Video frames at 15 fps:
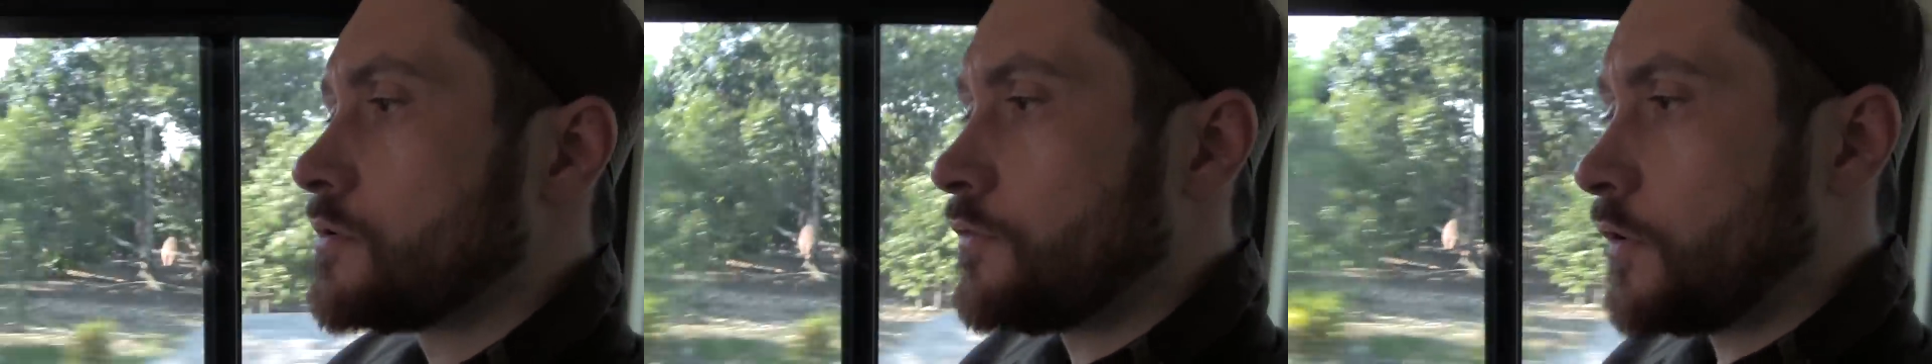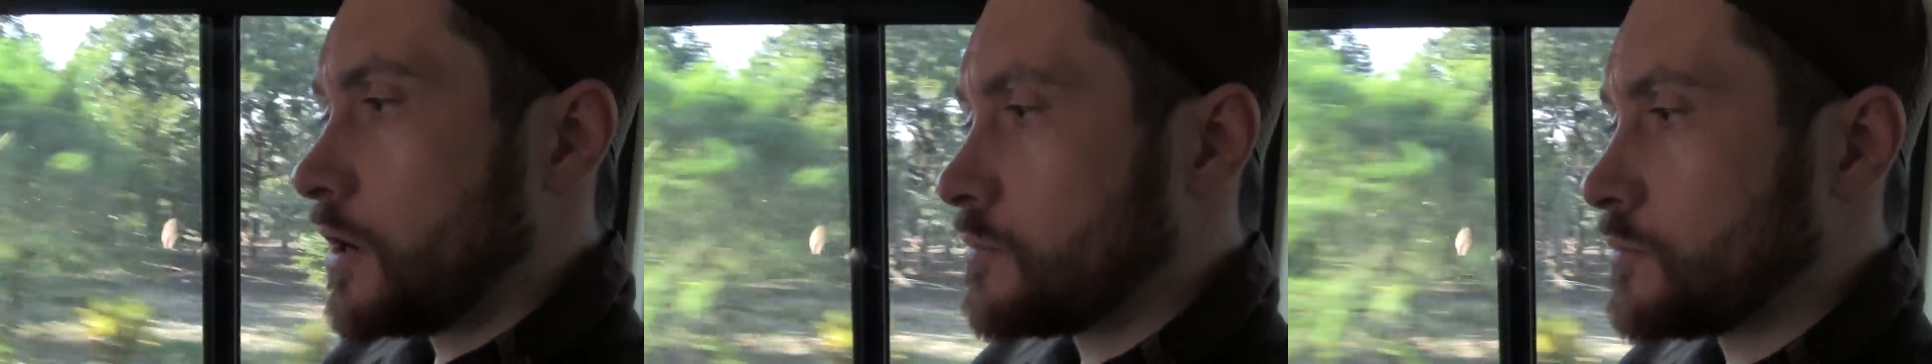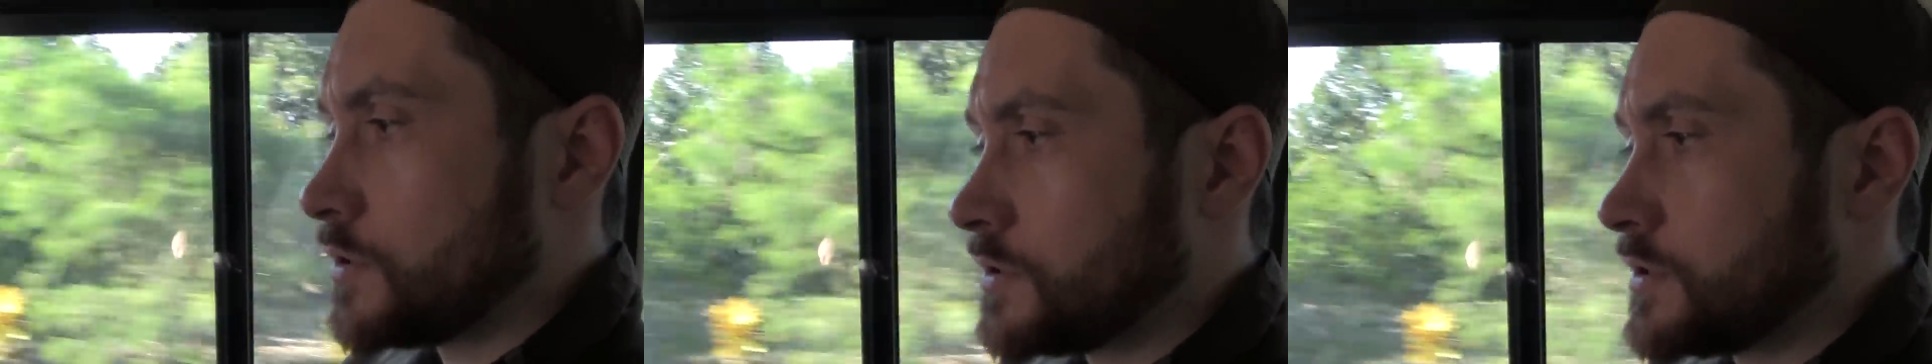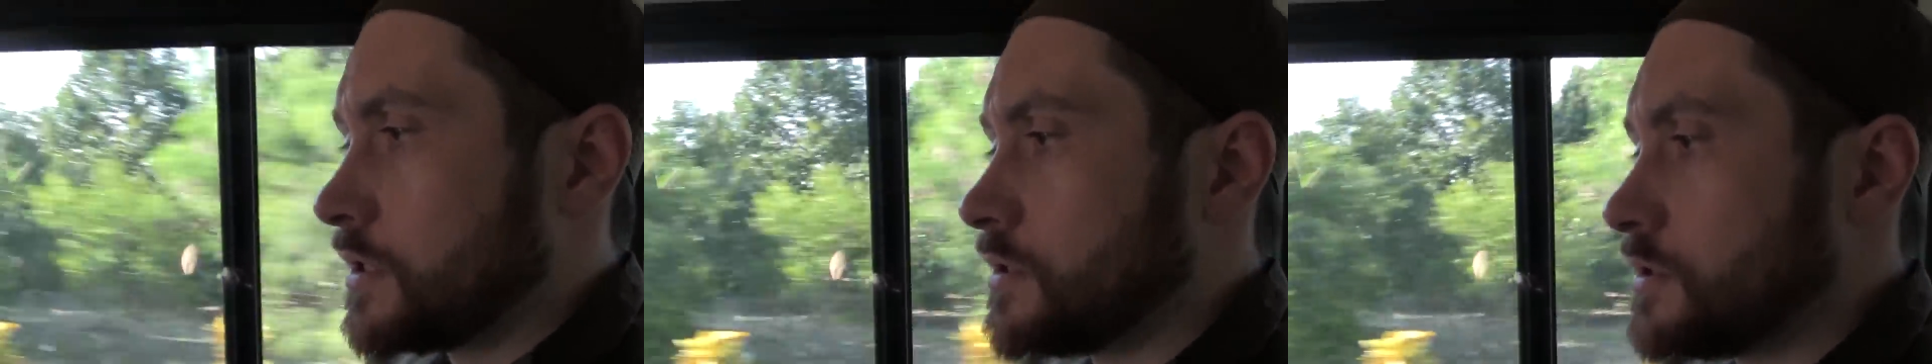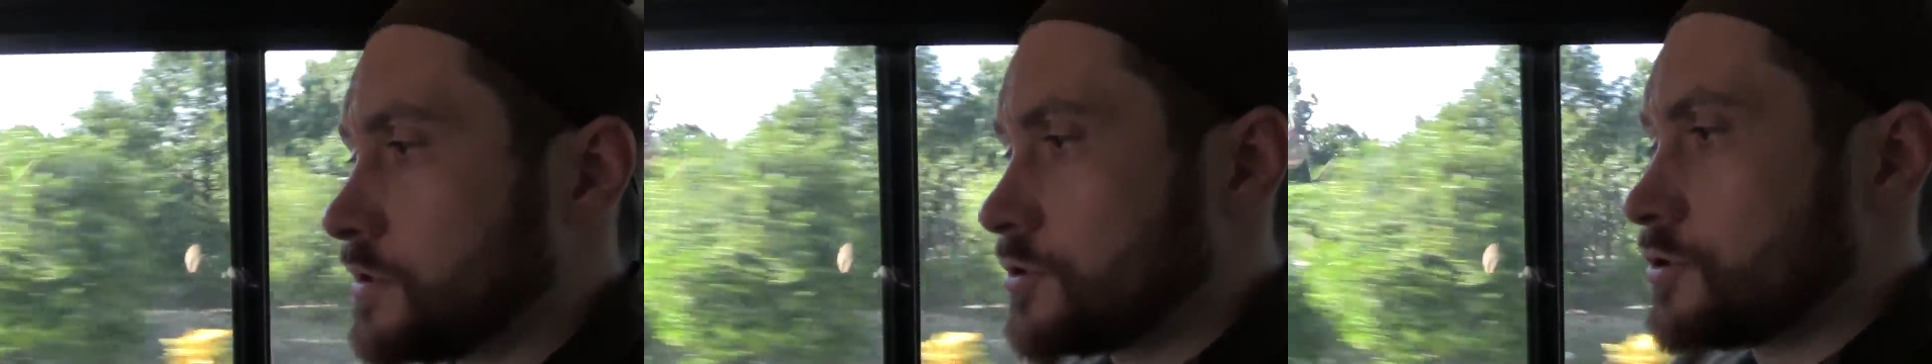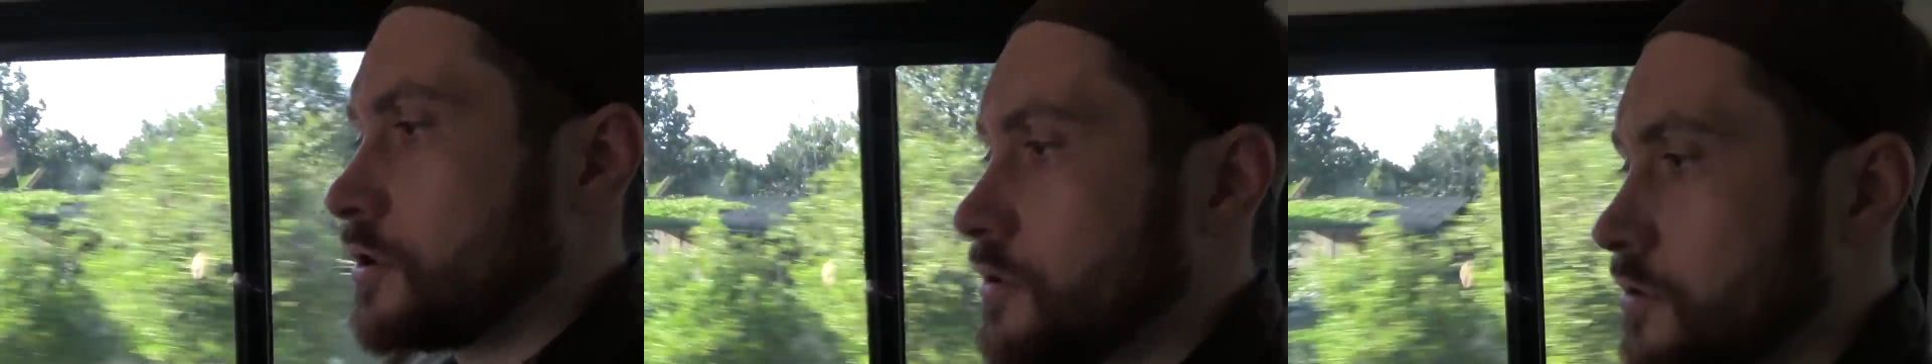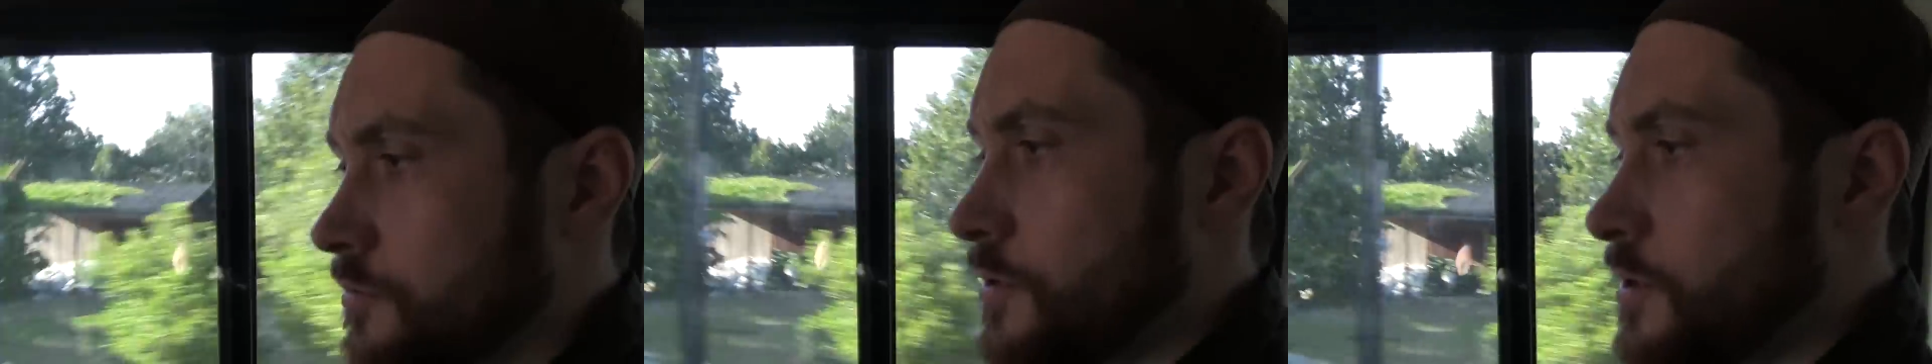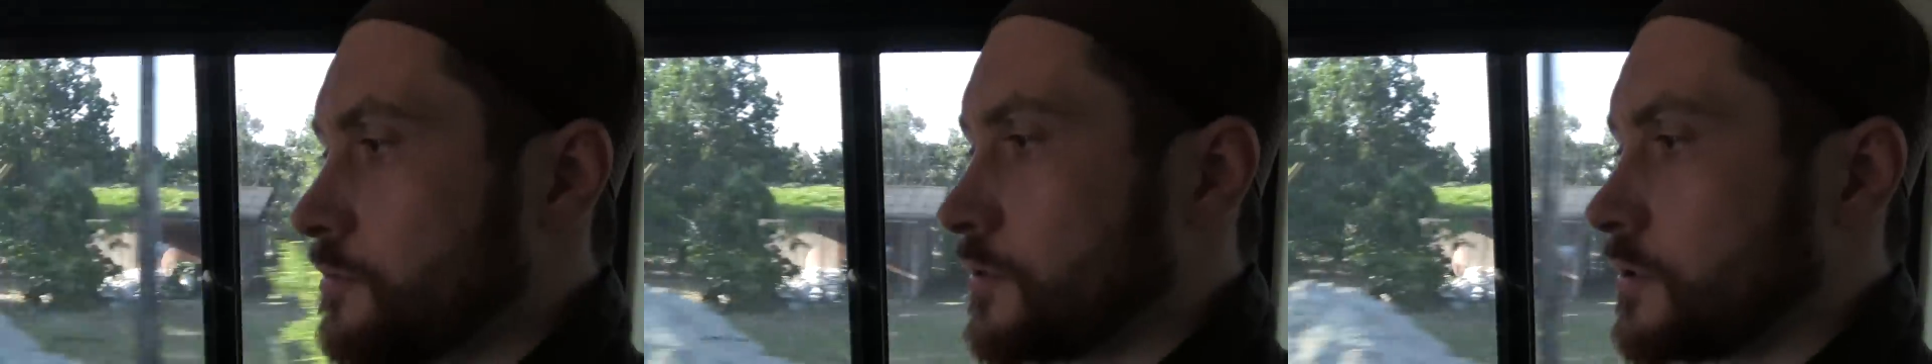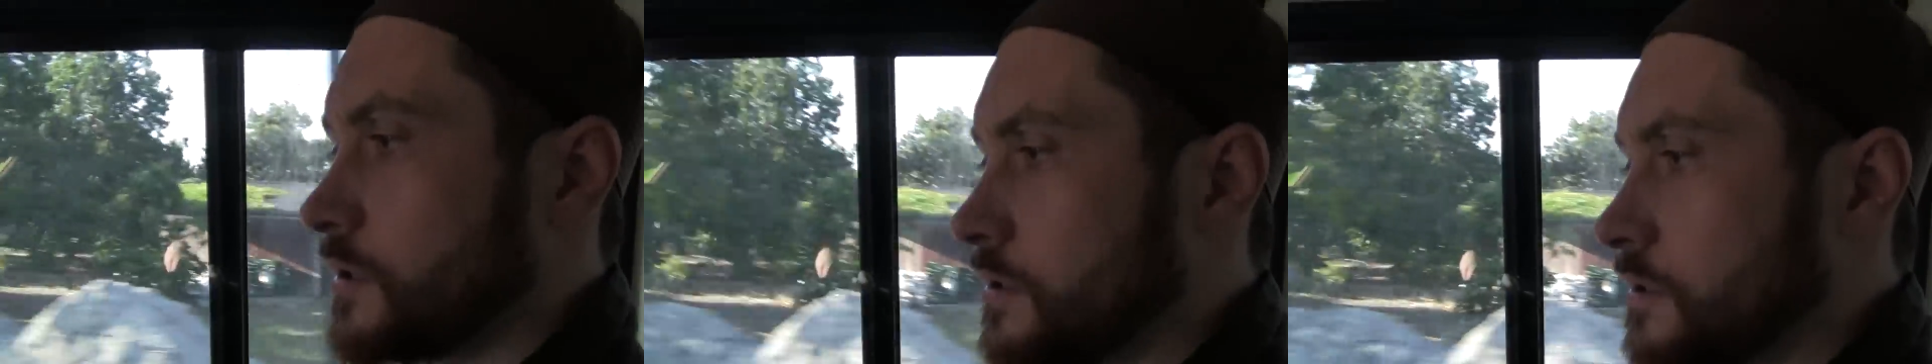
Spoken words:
farmers and these jungle people